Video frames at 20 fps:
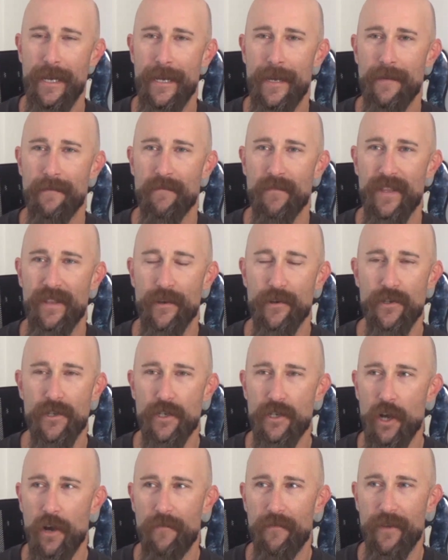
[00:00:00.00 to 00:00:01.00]
and their
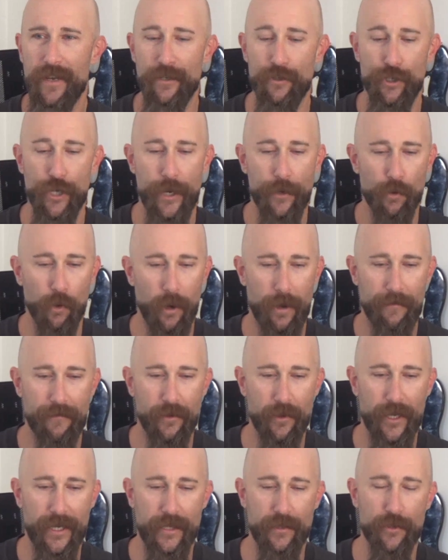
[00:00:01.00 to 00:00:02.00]
stuff in general, I
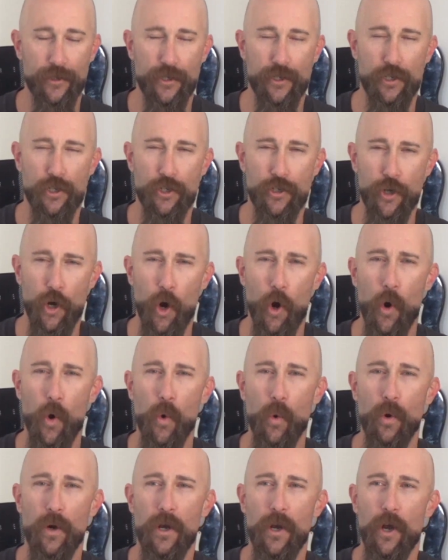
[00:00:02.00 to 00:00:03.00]
feel like it's just
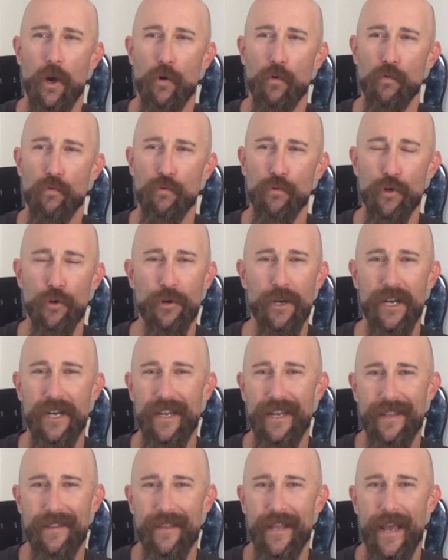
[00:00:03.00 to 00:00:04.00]
so rooted
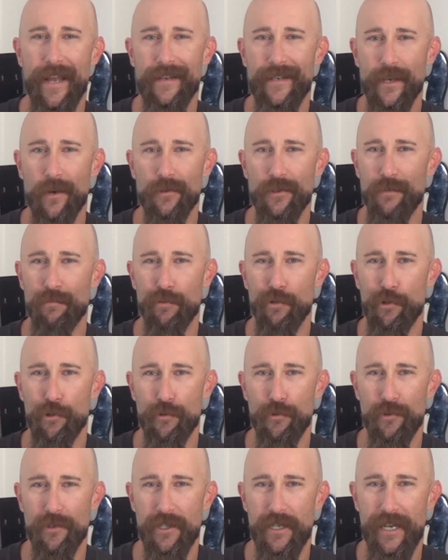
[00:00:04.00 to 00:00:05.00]
in that Delta
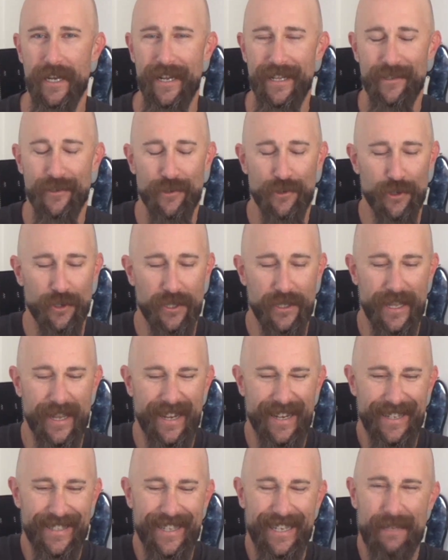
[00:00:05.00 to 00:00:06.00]
blues. And it's just that
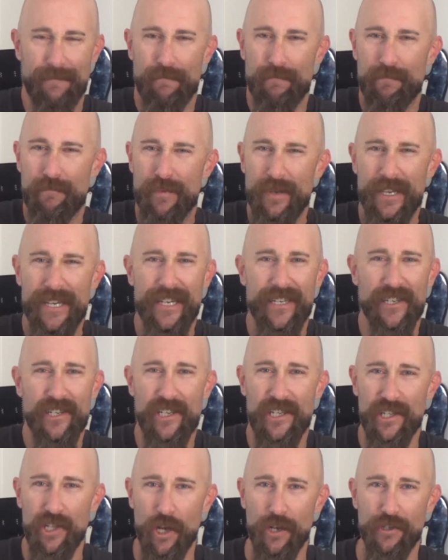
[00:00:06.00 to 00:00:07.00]
you get that big
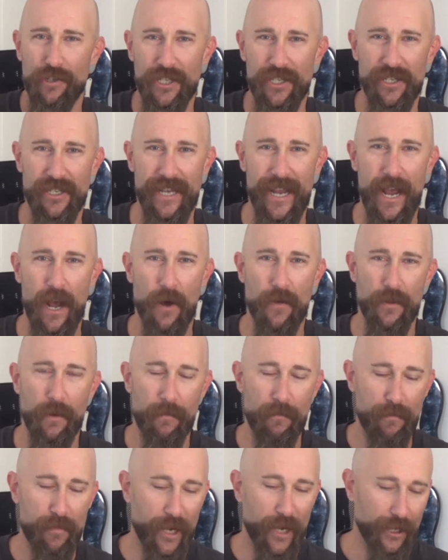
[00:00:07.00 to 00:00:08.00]
sludgy sound, the
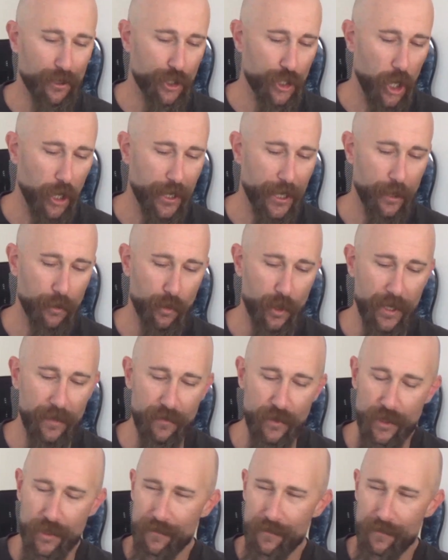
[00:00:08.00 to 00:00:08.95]
big chugging riffs.